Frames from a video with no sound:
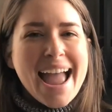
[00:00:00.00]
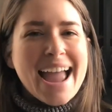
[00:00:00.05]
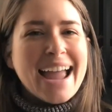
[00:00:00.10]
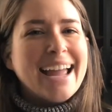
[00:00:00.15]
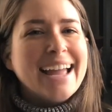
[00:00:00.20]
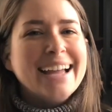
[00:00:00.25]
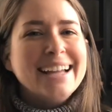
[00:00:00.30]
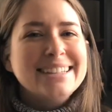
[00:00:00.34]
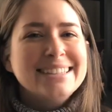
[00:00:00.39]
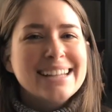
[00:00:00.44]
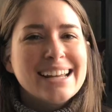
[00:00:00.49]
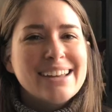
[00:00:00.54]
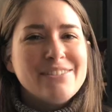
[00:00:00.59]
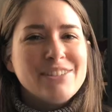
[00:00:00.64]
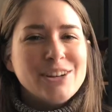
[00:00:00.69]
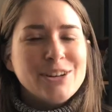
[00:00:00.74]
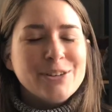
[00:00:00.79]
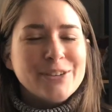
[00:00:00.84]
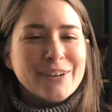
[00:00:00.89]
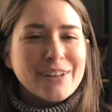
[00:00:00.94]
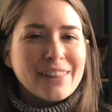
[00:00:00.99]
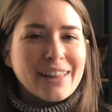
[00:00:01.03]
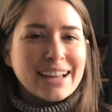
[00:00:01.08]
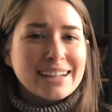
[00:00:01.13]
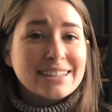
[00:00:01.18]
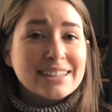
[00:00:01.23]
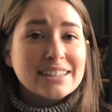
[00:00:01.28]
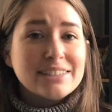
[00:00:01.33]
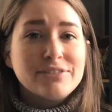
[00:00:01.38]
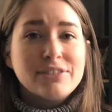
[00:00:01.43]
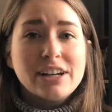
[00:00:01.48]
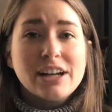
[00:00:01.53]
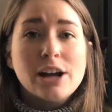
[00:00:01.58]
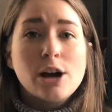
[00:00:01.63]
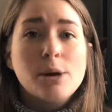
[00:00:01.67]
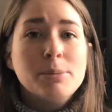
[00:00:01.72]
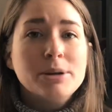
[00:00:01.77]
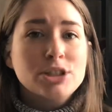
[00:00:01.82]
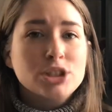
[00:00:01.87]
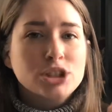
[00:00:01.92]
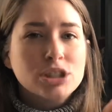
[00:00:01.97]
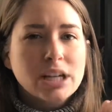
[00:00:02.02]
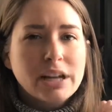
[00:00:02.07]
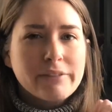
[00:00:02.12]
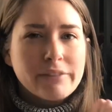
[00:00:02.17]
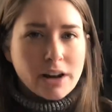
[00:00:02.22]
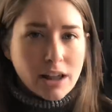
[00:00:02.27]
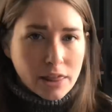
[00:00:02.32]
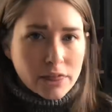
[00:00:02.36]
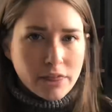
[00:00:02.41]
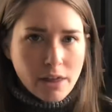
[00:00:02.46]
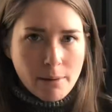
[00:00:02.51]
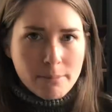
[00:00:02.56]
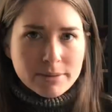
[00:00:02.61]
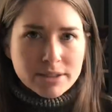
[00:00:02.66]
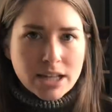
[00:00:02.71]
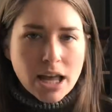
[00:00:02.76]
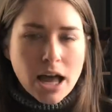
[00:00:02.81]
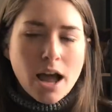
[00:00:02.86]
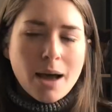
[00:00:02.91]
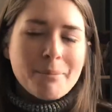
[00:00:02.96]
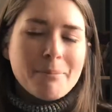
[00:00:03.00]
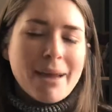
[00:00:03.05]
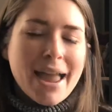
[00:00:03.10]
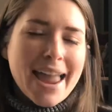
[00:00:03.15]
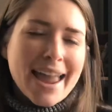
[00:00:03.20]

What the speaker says: And if you liked this video, be sure to give it a thumbs up